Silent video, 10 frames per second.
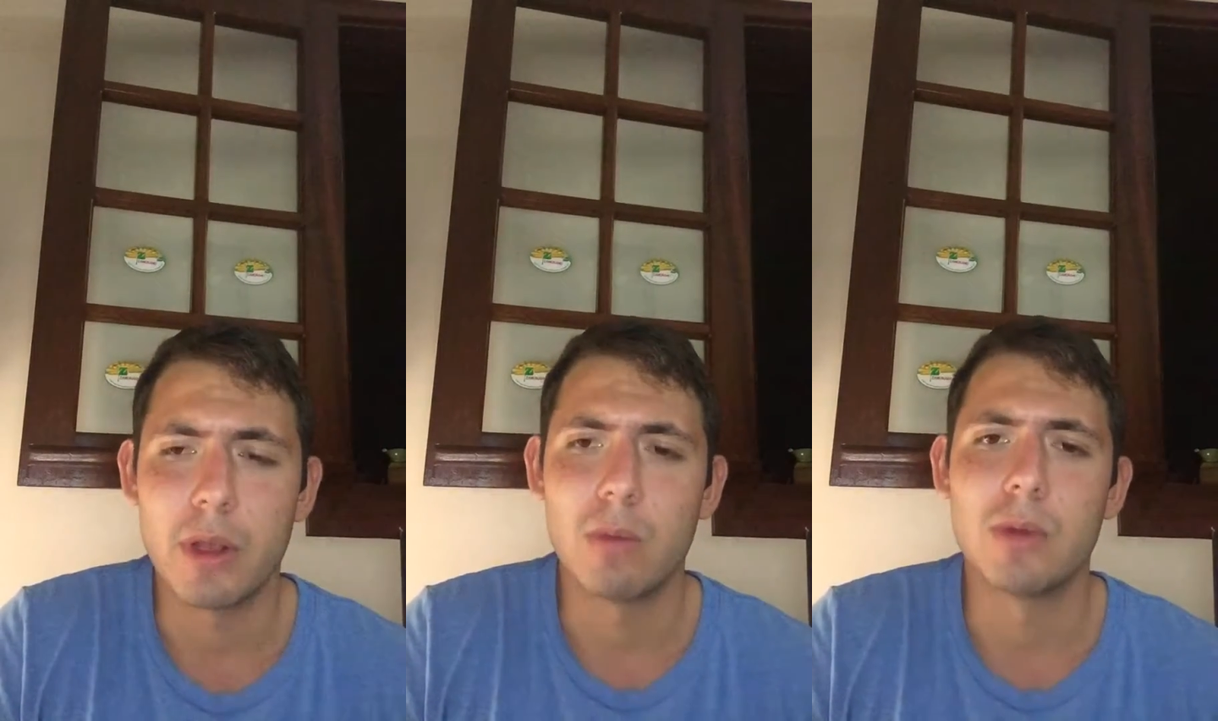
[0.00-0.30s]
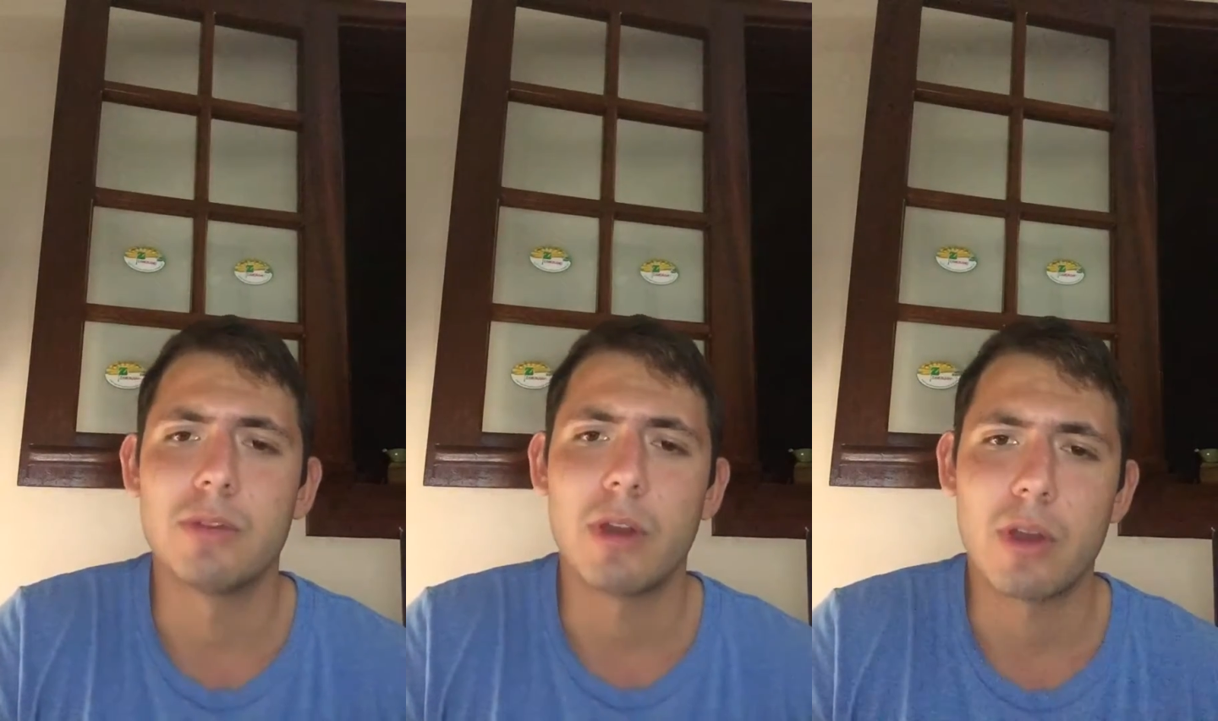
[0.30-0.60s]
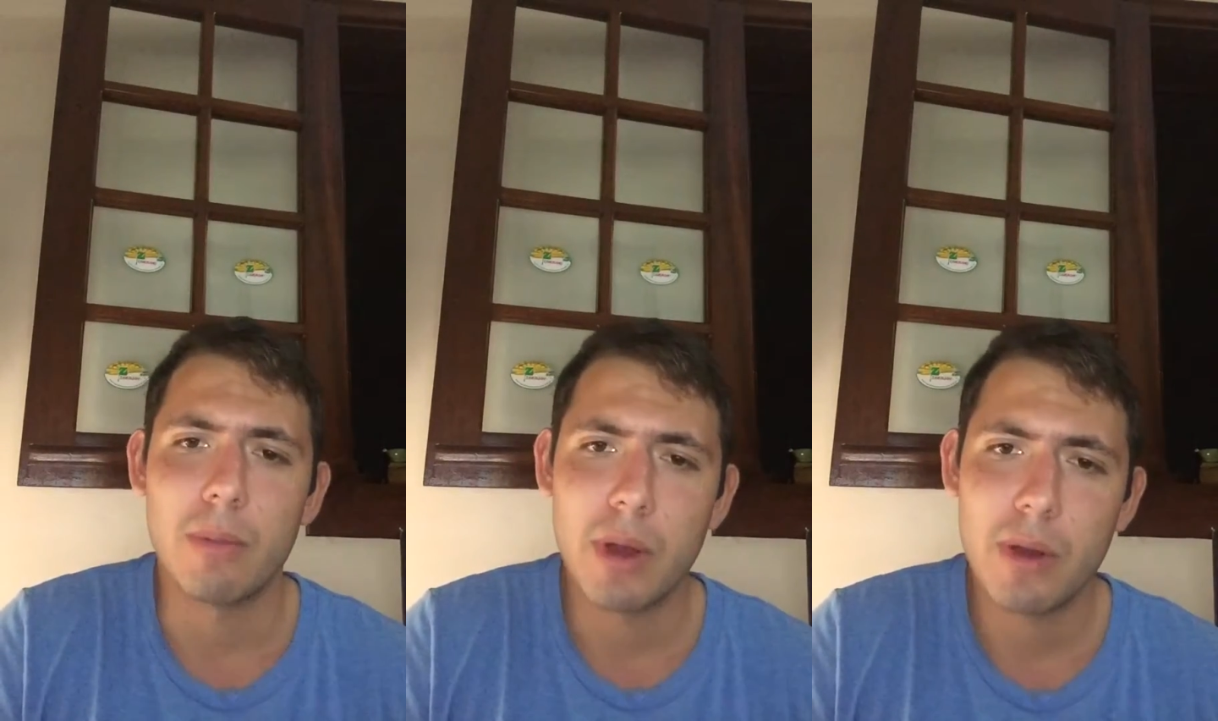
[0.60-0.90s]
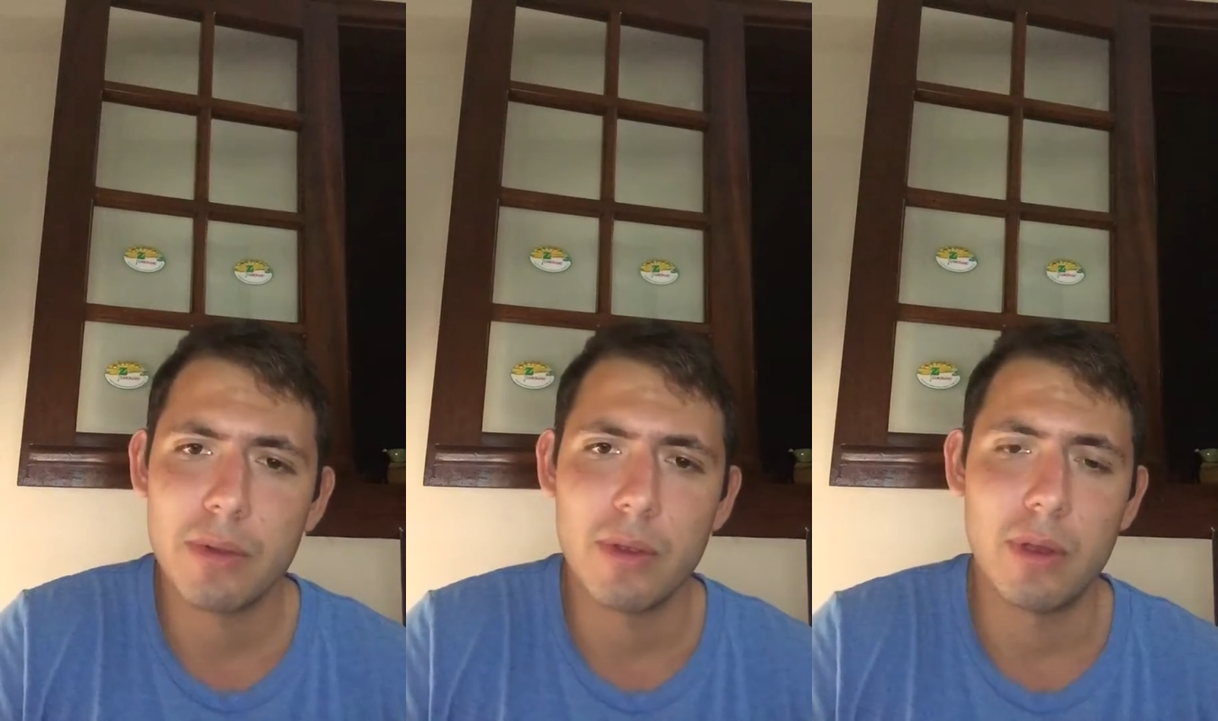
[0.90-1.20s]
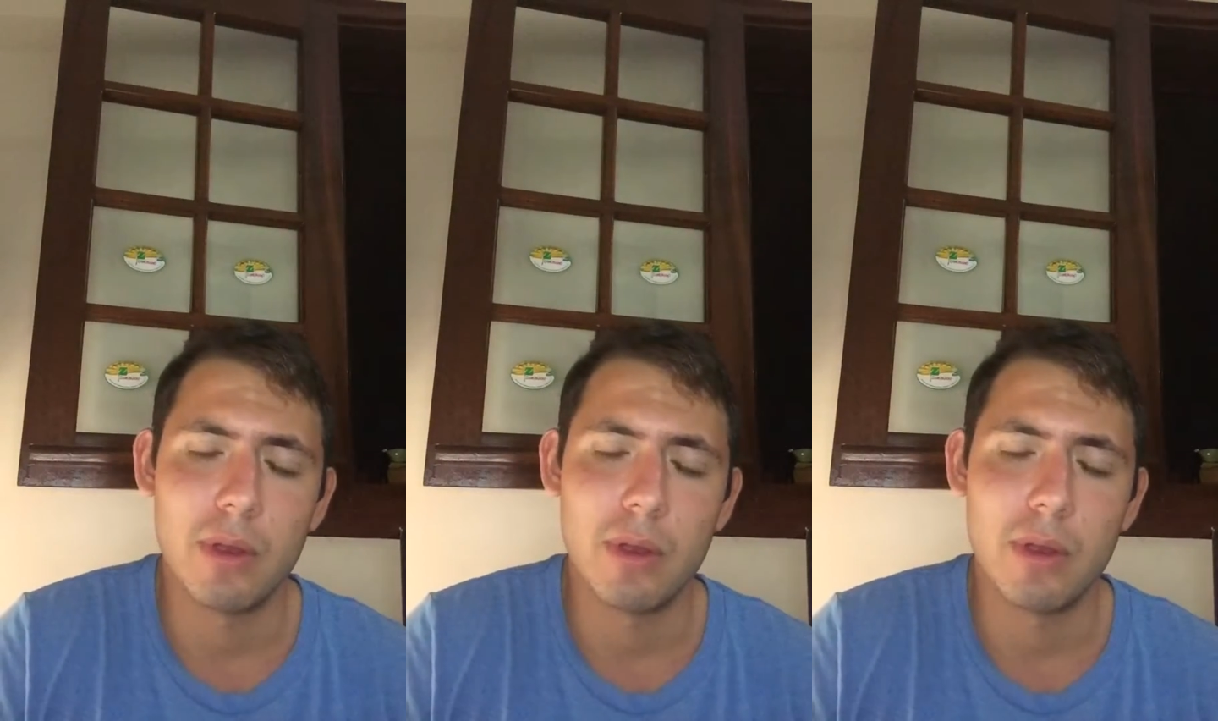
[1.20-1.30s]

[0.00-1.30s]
and I will talk about